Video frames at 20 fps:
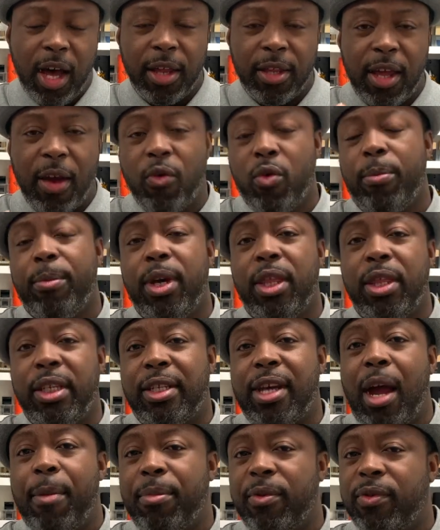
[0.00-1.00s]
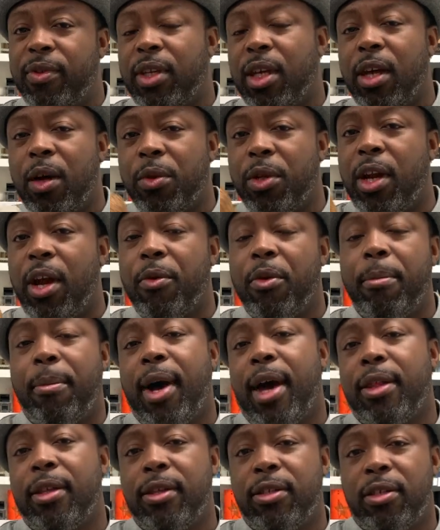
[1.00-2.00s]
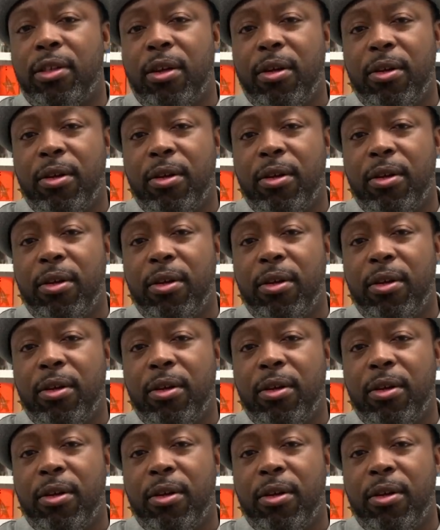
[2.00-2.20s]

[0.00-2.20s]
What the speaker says: That would be the type of sale that I would buy this on.